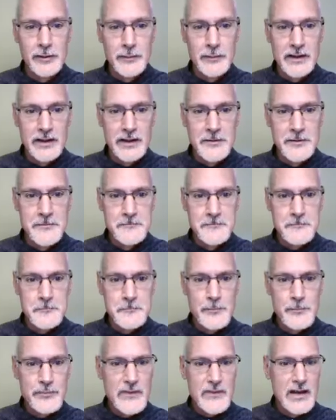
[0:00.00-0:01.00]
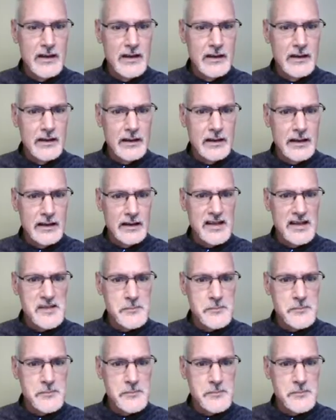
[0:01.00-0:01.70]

formula. Again,